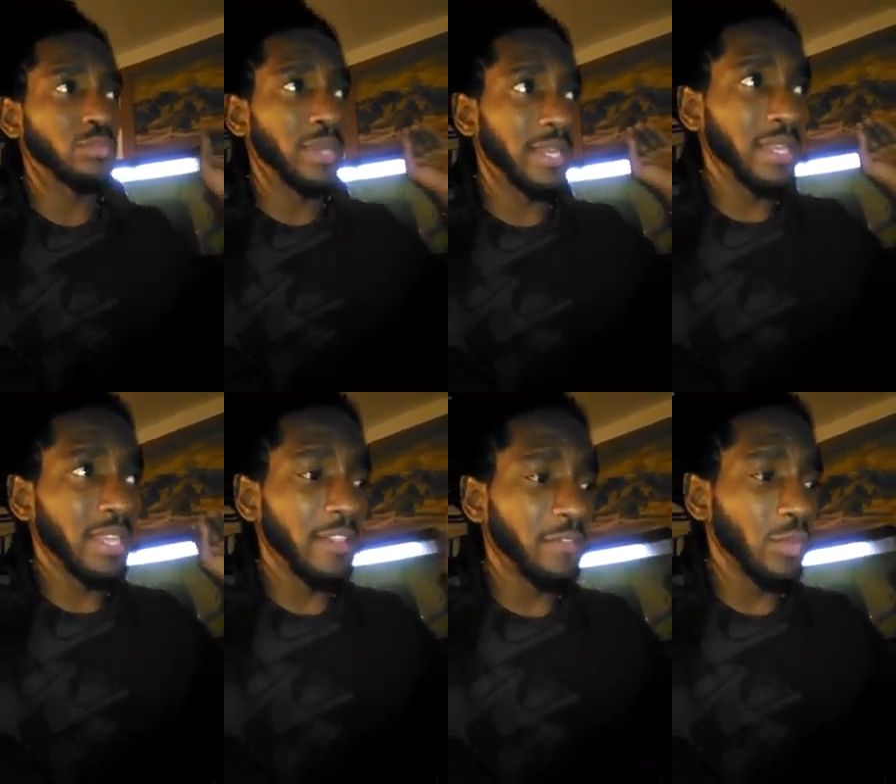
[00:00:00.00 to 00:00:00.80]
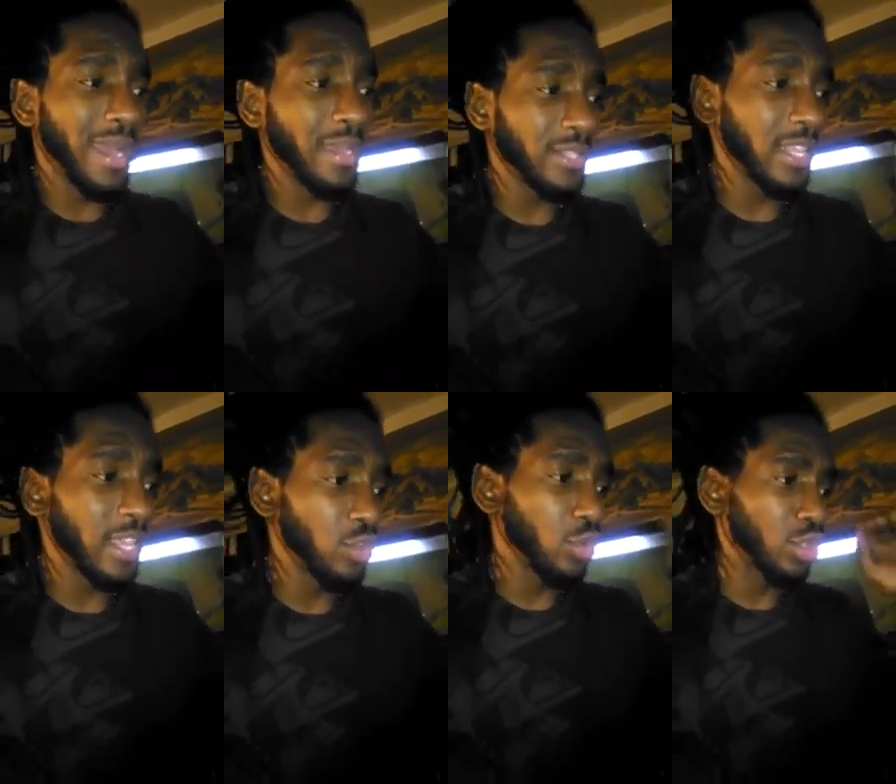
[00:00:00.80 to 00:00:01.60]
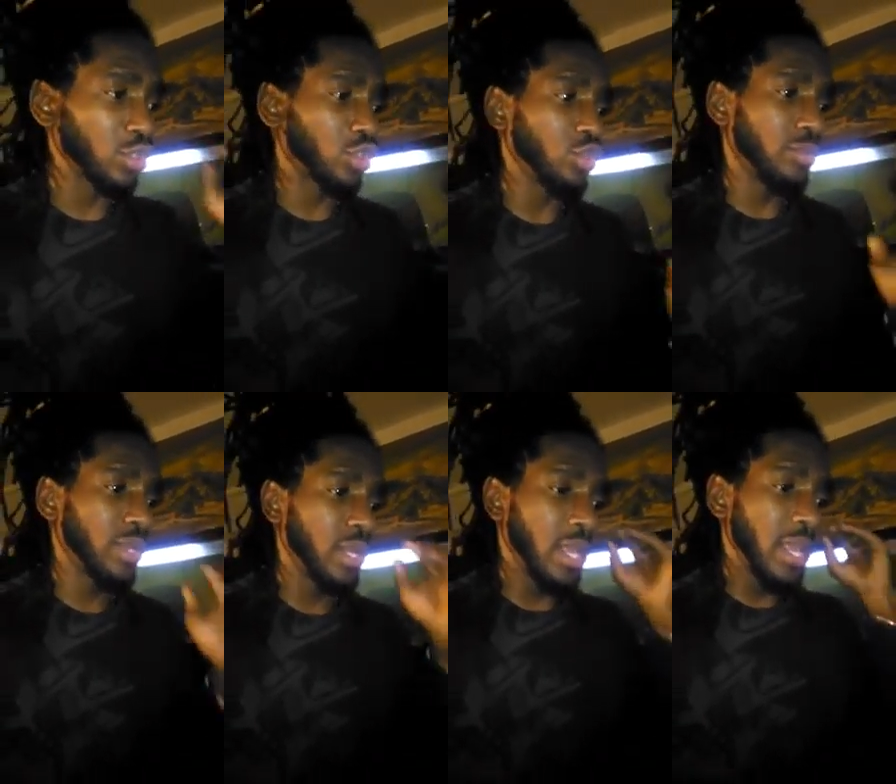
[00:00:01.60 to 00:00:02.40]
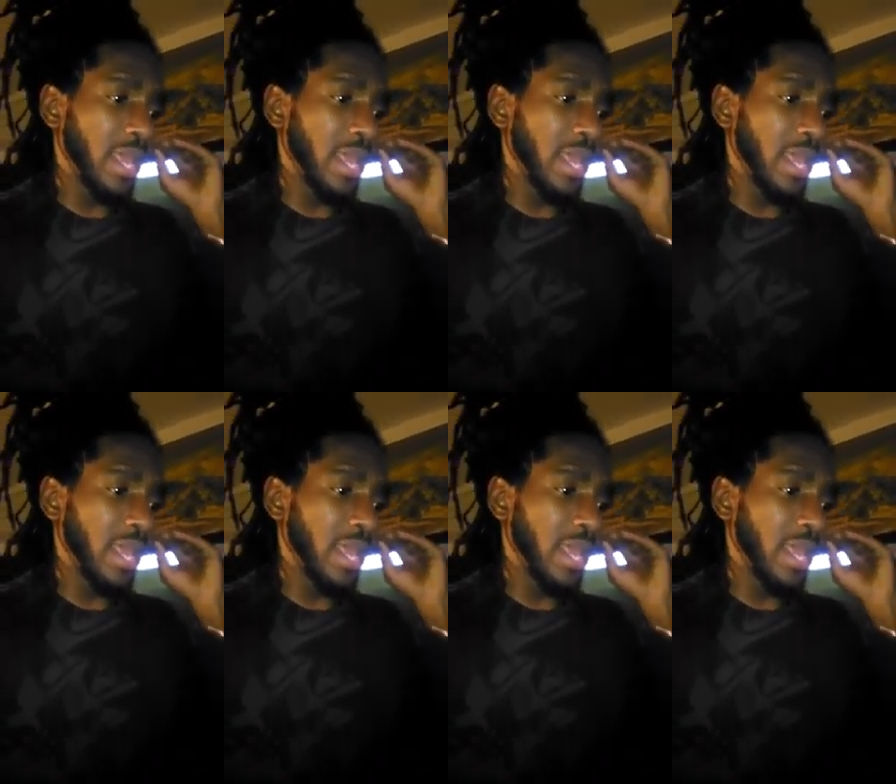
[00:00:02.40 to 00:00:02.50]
But if you're out there and you're consuming